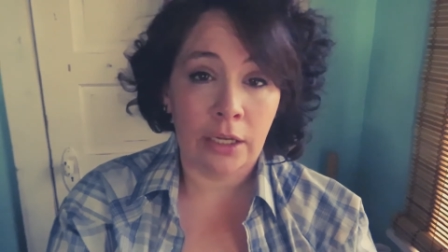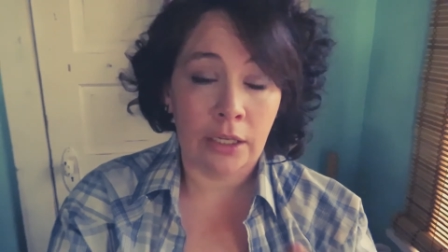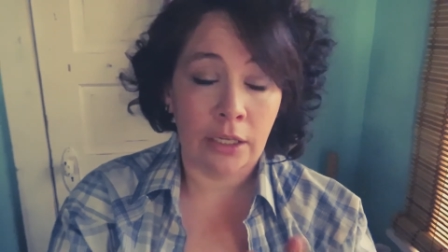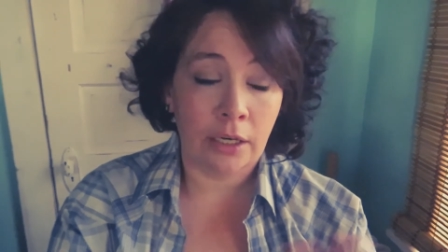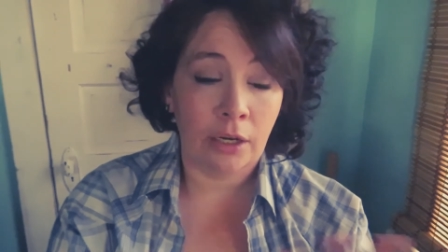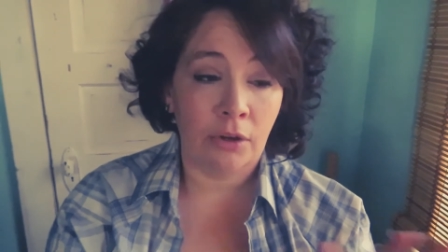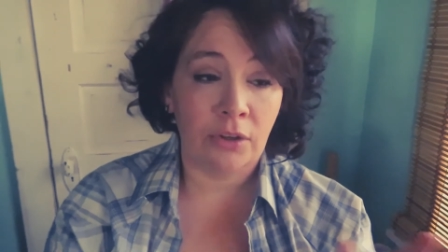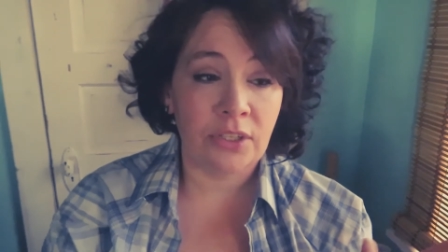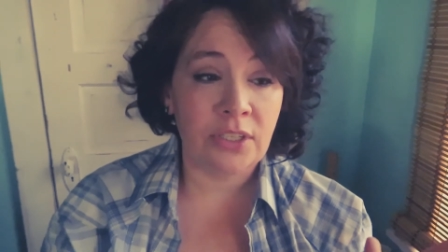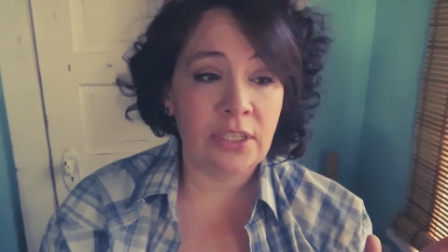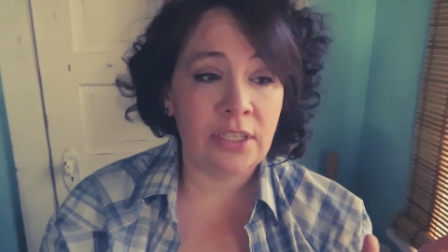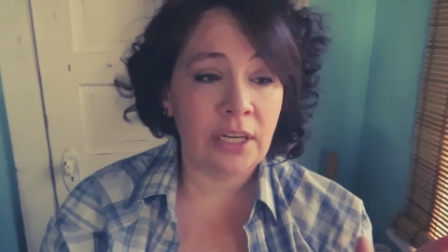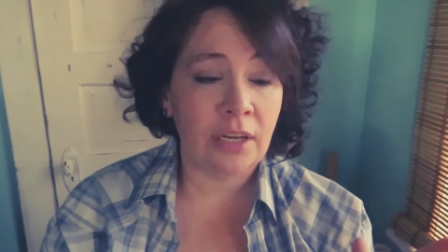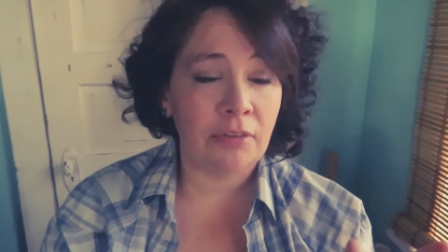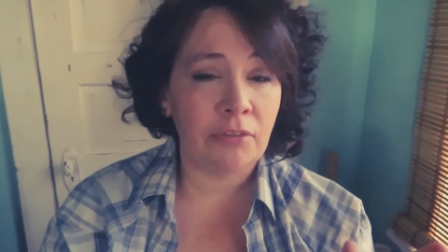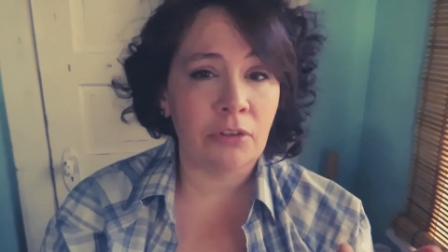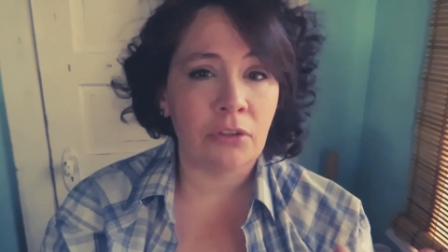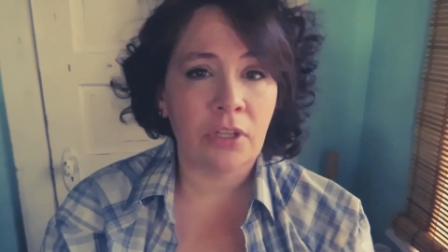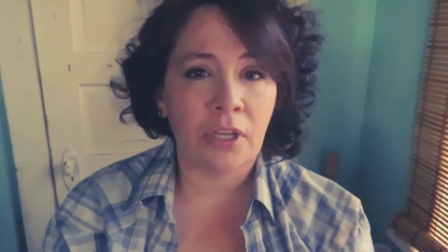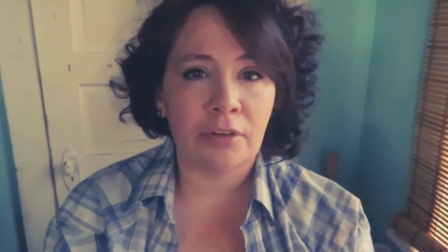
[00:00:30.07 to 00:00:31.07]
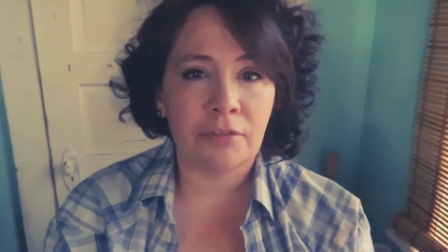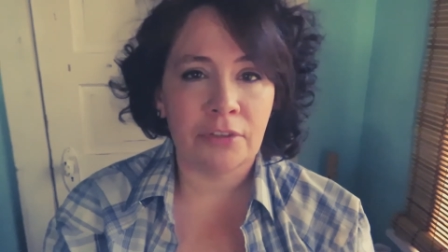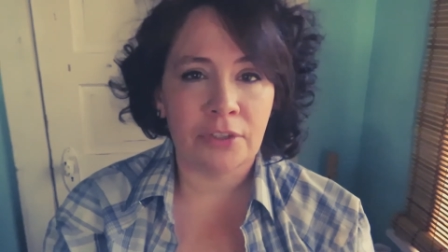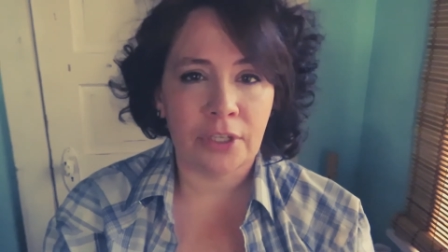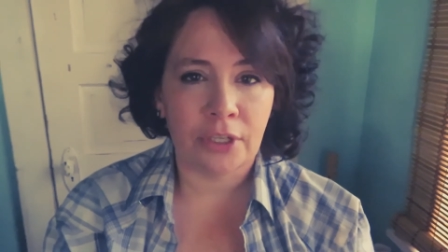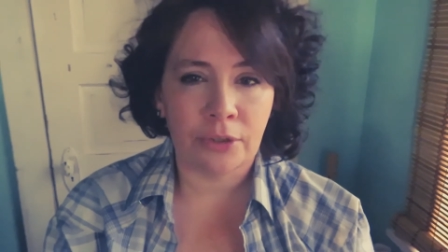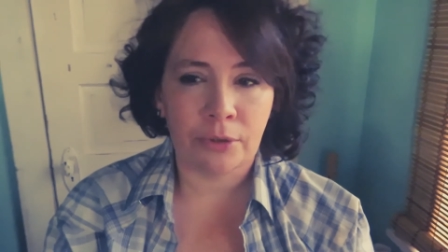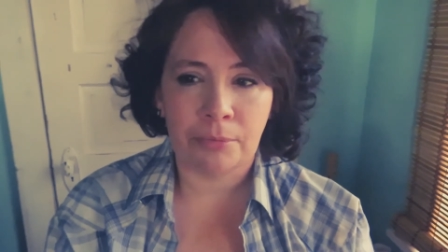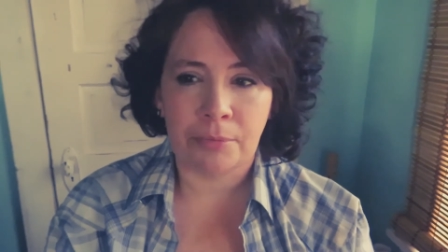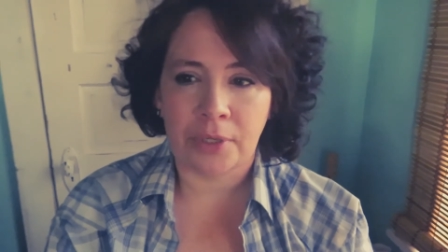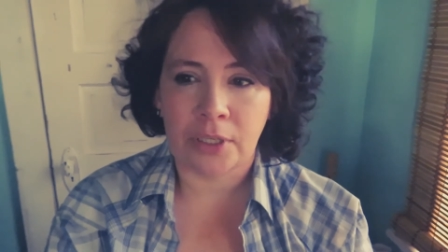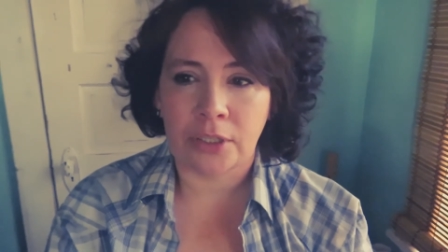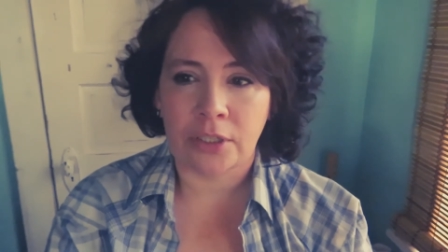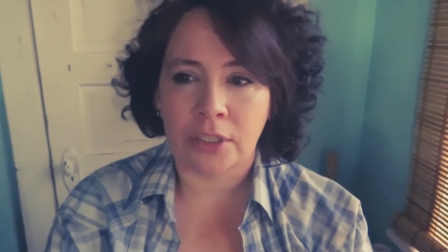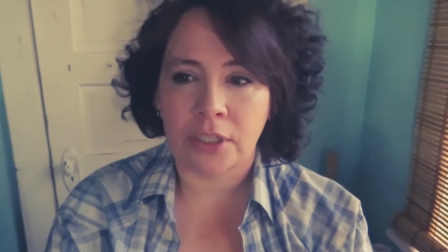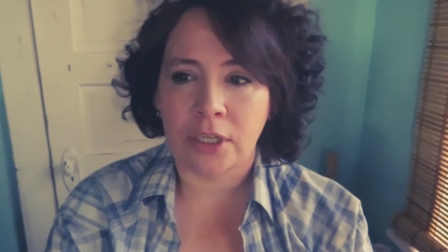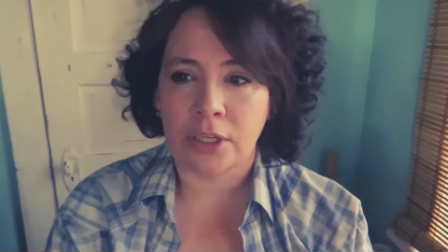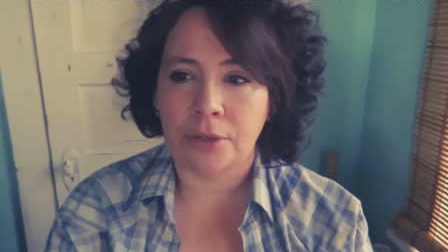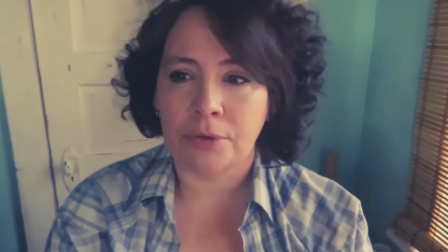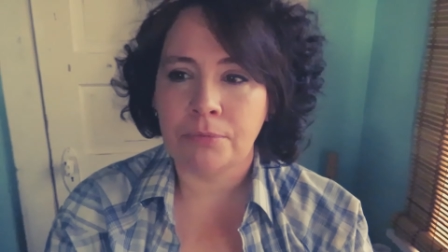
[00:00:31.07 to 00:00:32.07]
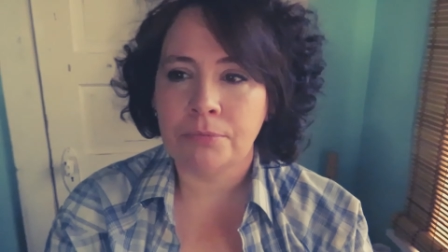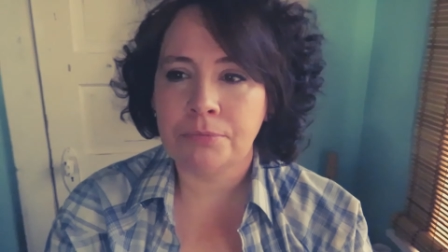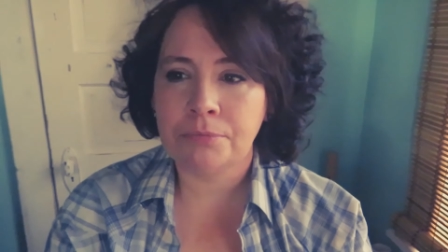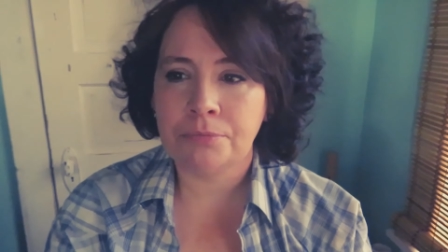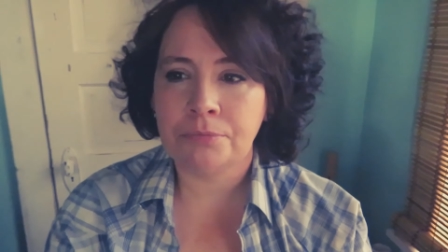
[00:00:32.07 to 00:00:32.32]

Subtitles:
Now I'll never love another man again.